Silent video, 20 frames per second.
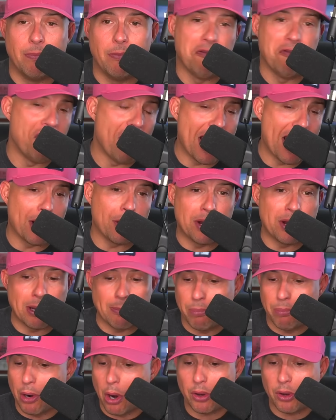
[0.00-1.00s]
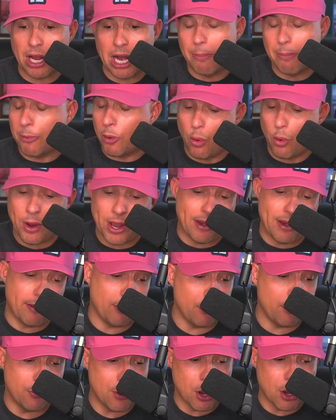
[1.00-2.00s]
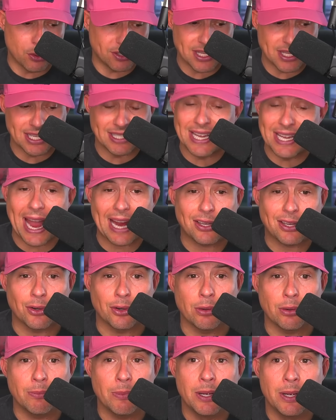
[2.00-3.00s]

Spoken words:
Firing, broke up, quit, who knows the exact term.